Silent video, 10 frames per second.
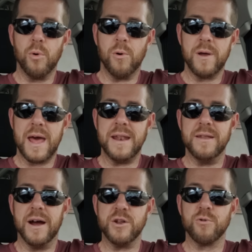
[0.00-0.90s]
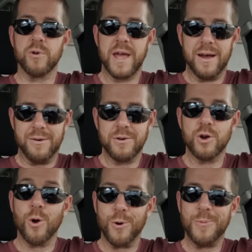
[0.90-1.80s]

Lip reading: boy and 9-year-old girl.